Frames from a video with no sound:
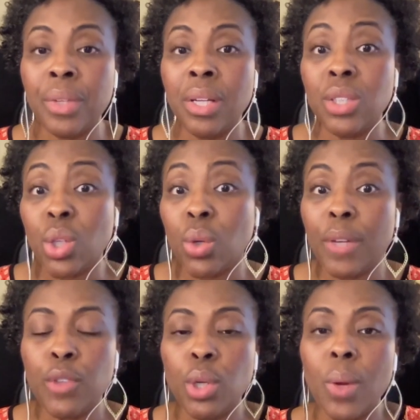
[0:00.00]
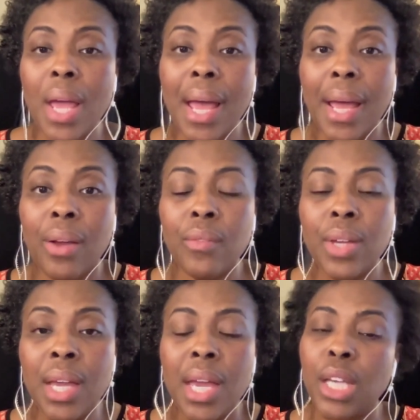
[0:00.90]
So if you don't have
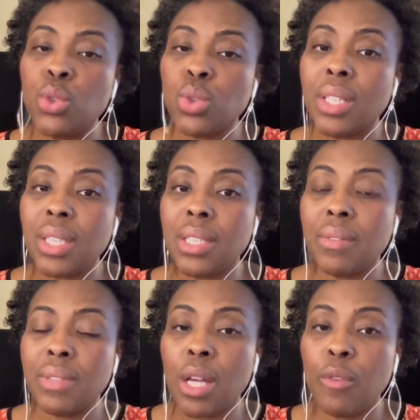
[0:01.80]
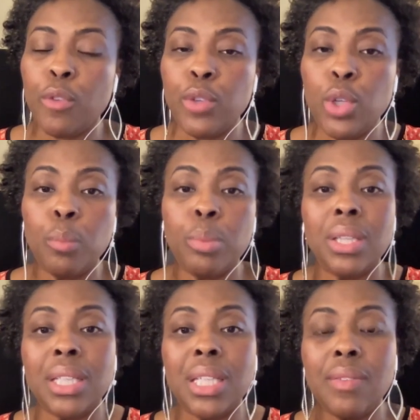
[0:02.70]
a strong sense of self, or if you don't
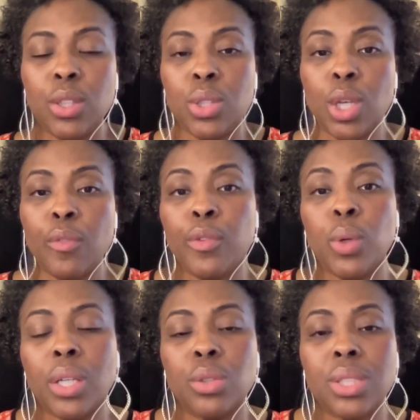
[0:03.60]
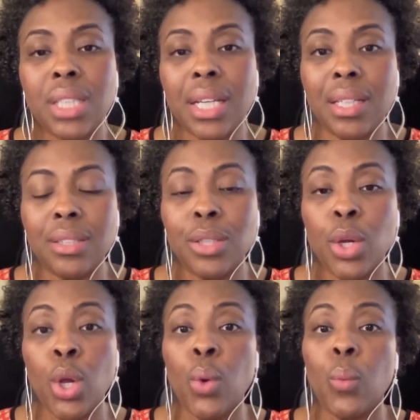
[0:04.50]
believe in yourself, or if you don't understand
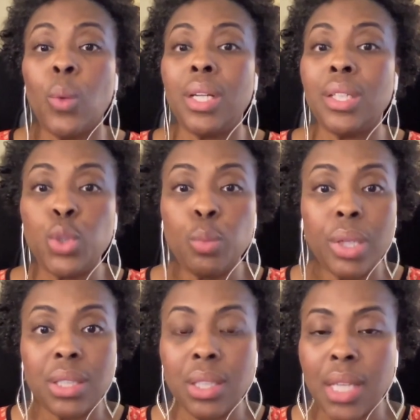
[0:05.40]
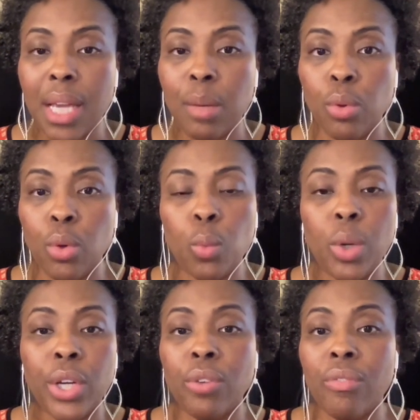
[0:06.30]
what it is you bring to the table or where
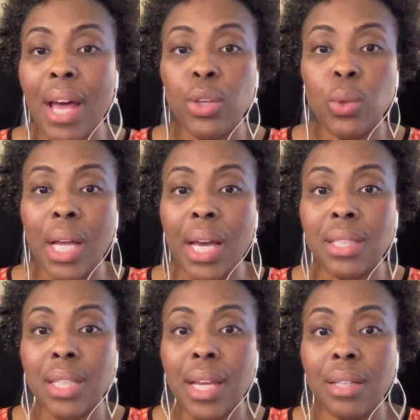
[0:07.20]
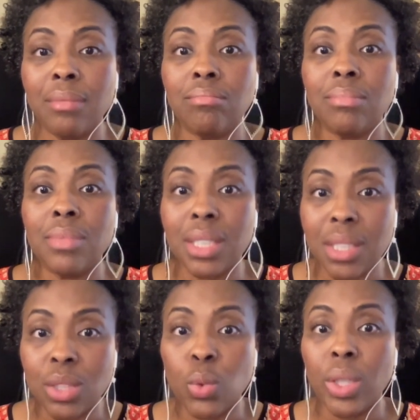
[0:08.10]
your value lies, then this
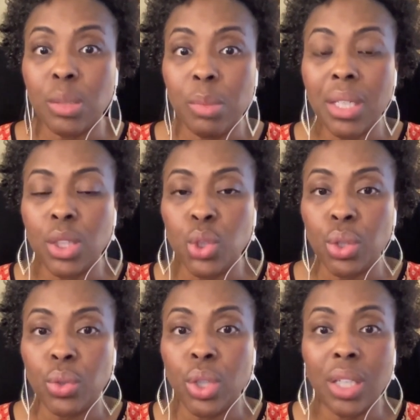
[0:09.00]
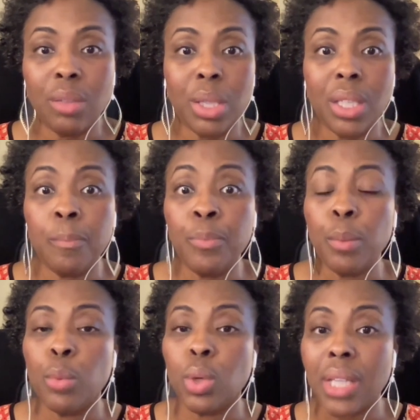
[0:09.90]
is going to be an issue. You're going to be
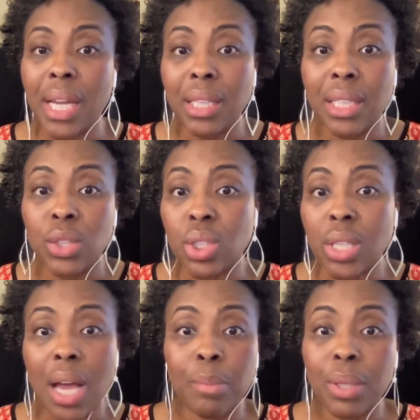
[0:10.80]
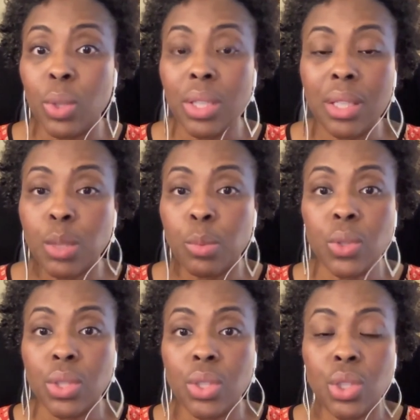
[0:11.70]
more likely to just copy what the next
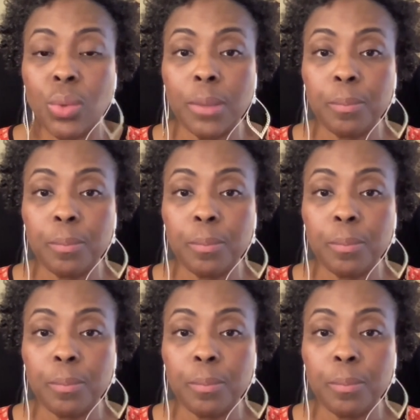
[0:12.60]
person is doing.